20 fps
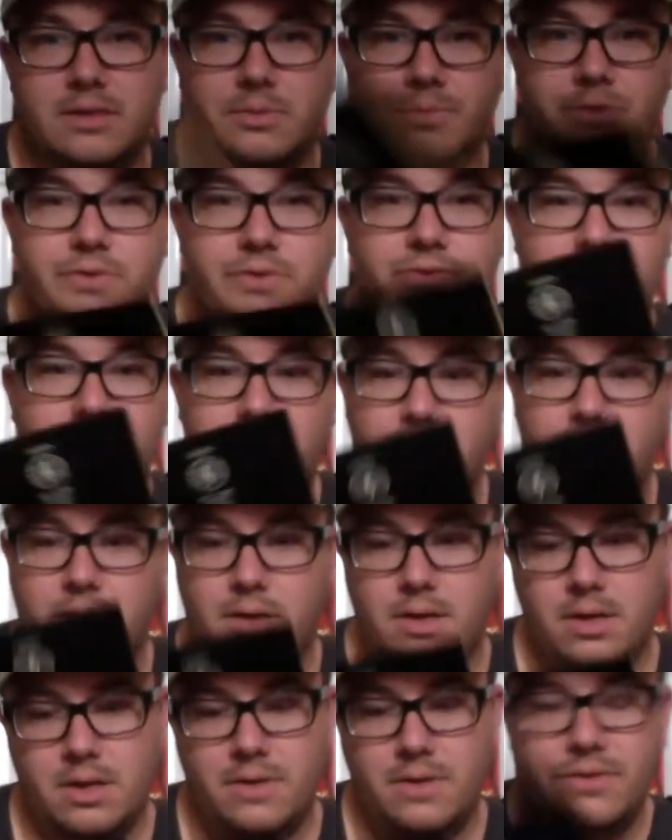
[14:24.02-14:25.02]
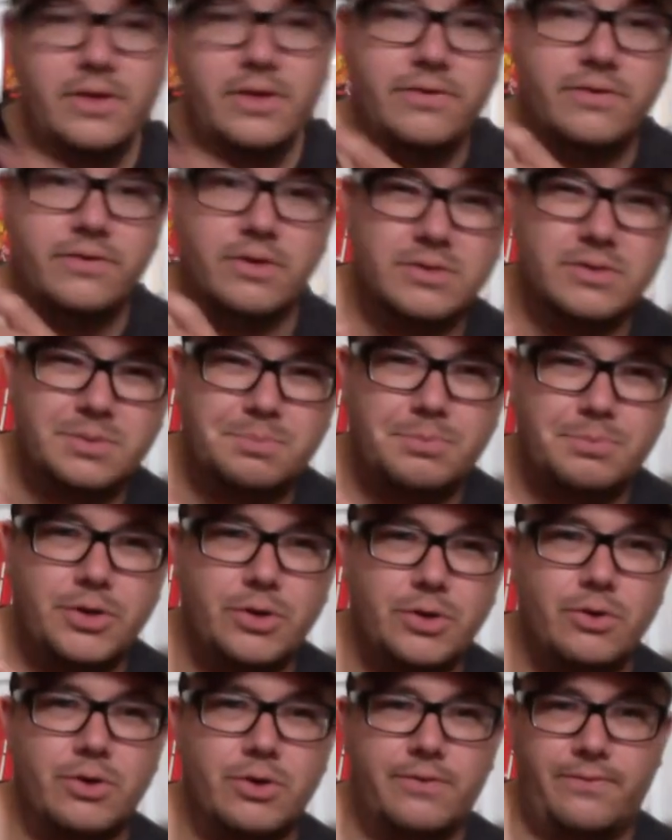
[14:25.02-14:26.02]
music. This here is
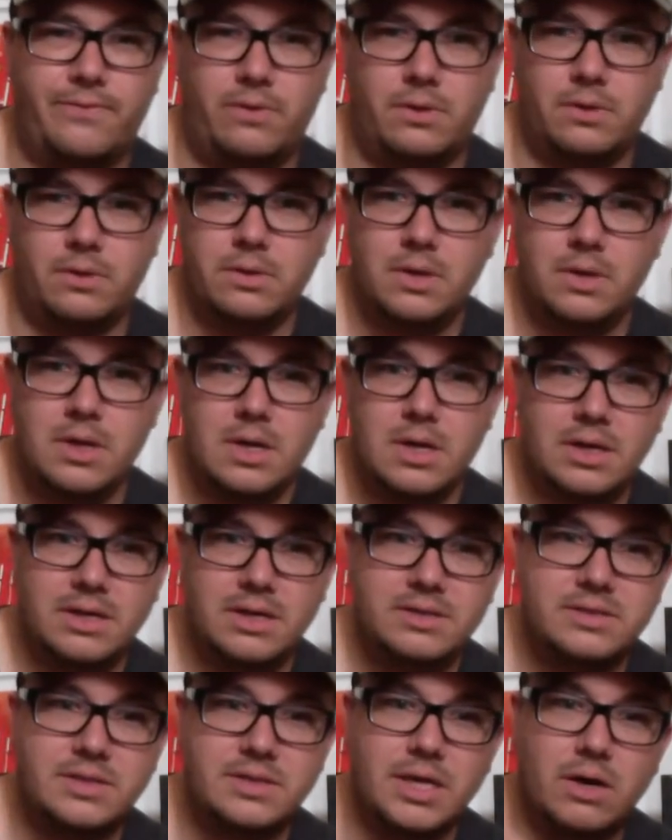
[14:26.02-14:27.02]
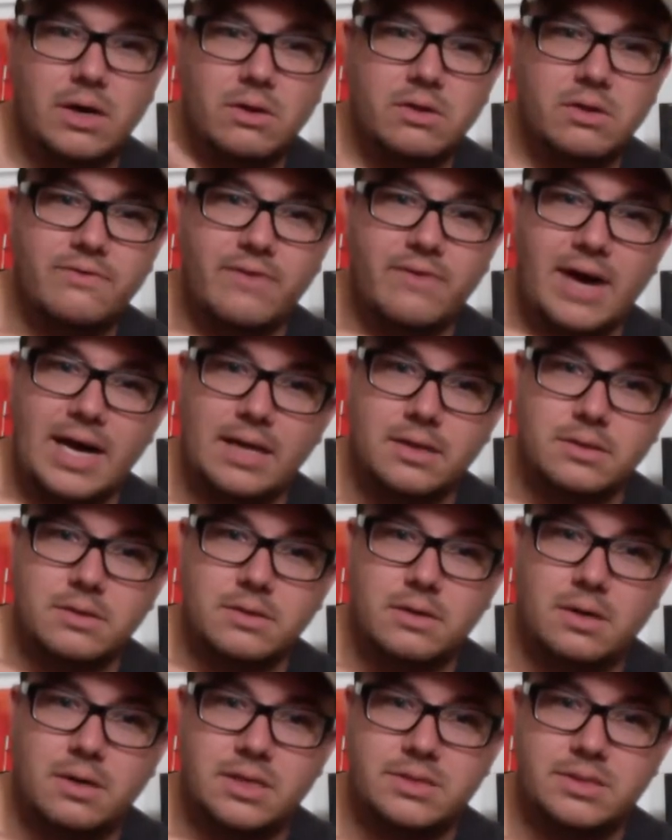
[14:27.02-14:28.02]
beautiful. It's the only violin
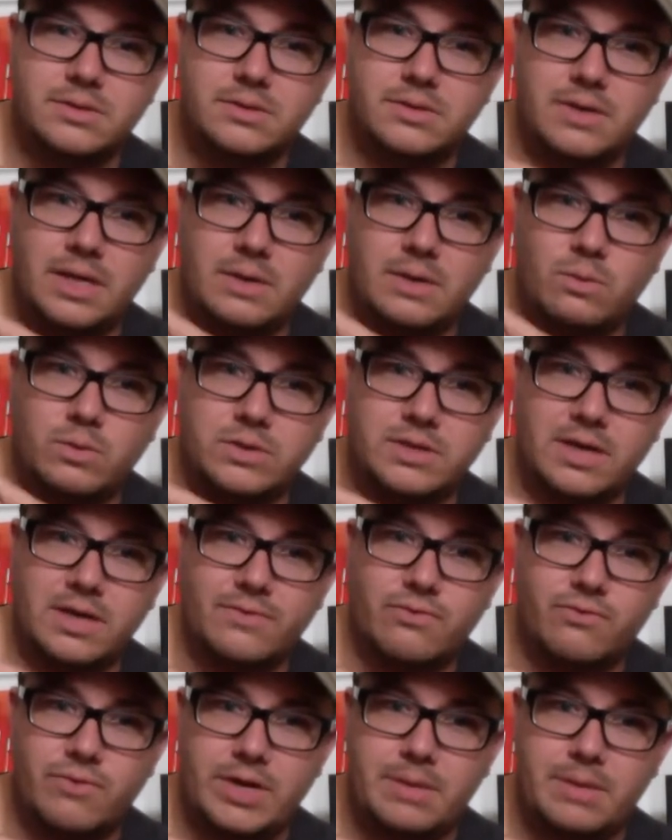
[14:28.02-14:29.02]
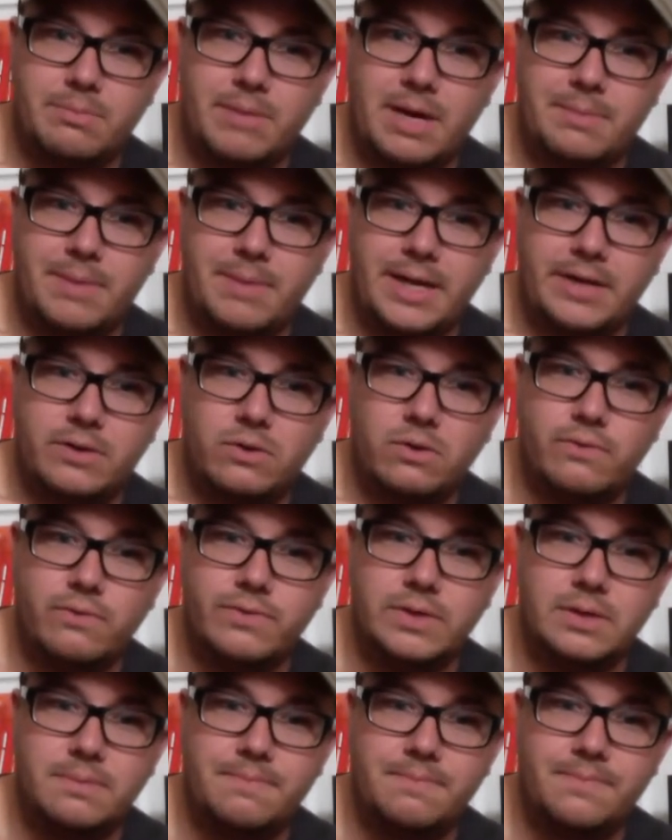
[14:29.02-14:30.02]
concert that was ever written by Beethoven.
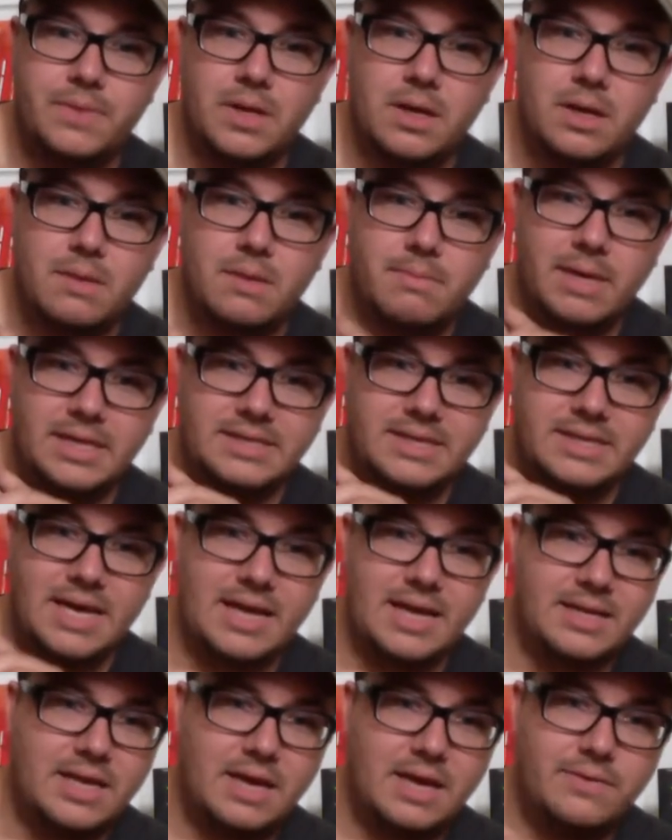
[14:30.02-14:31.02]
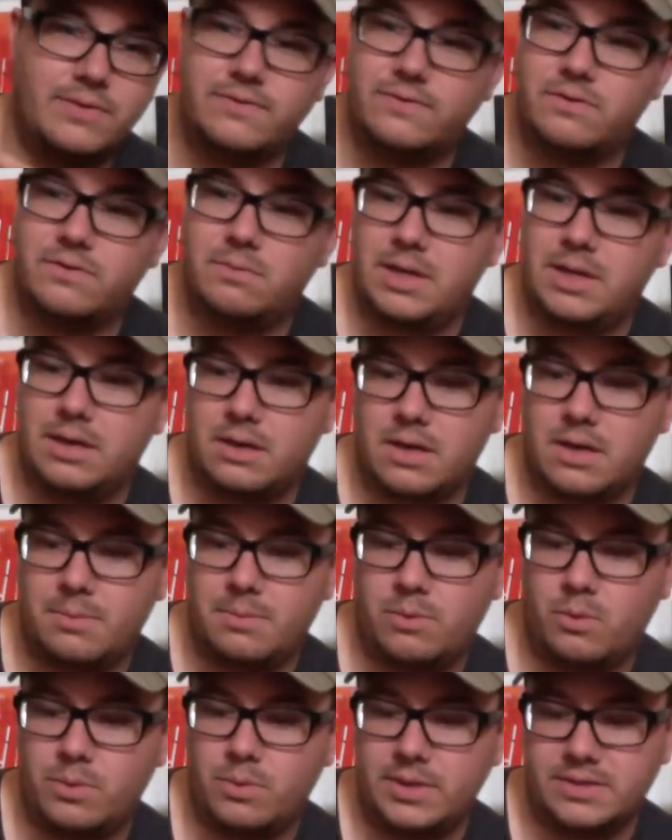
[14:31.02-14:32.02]
My dad gave this to me a
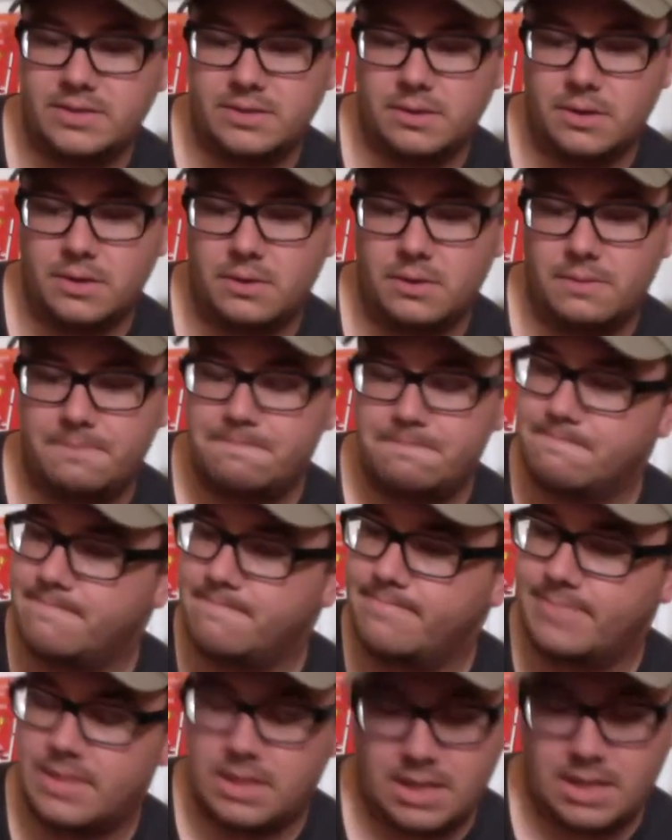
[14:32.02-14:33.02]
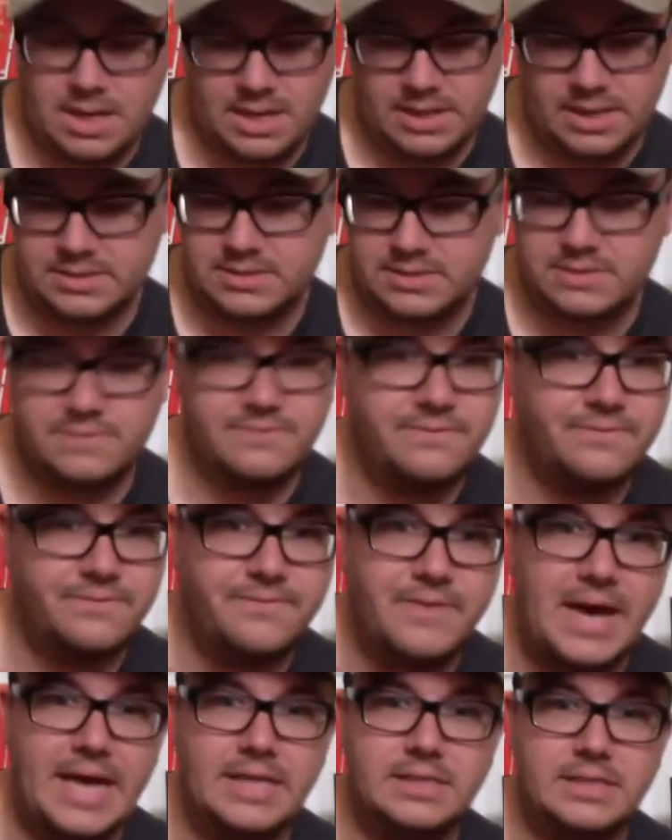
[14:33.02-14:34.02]
couple weeks ago, and it's
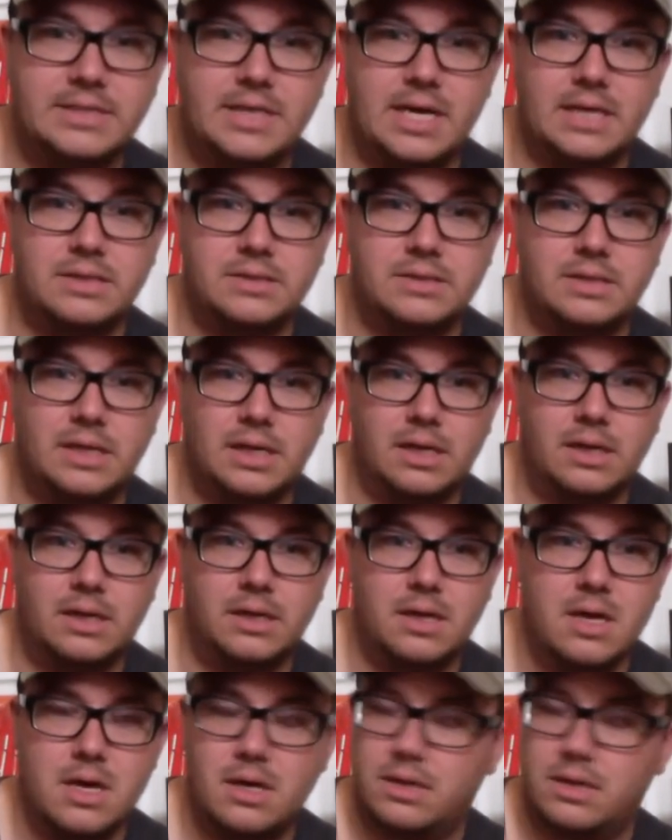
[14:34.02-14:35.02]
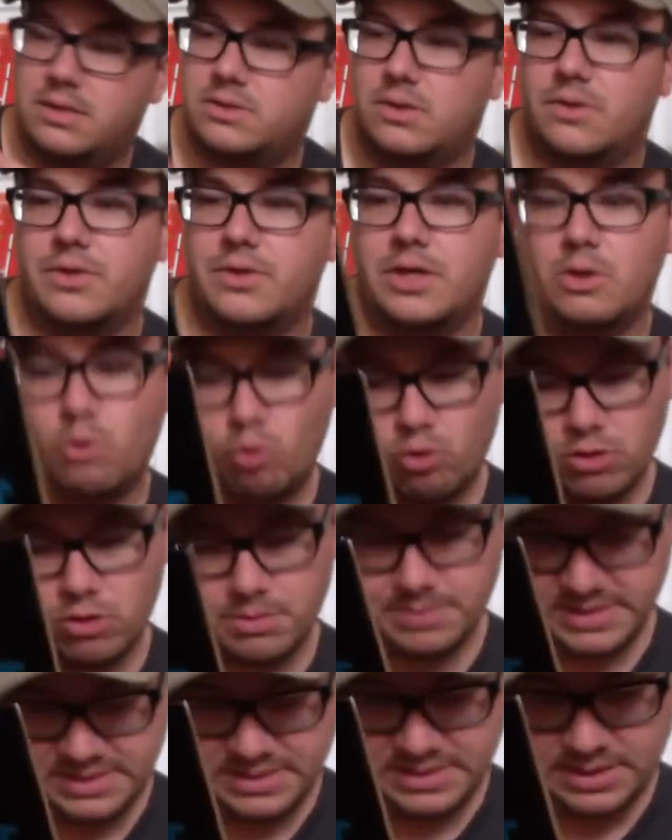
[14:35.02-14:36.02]
fantastic. It's on the
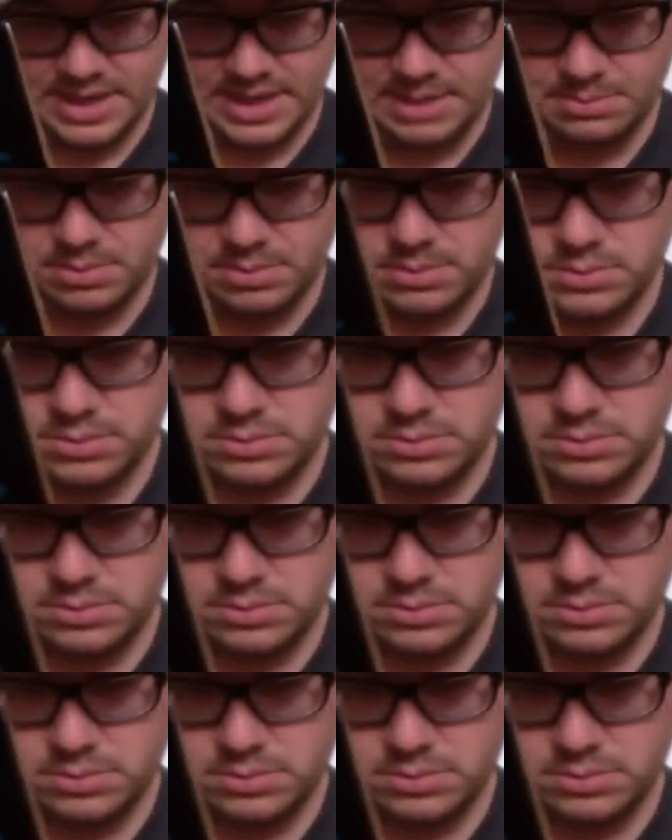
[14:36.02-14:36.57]
Orbis label.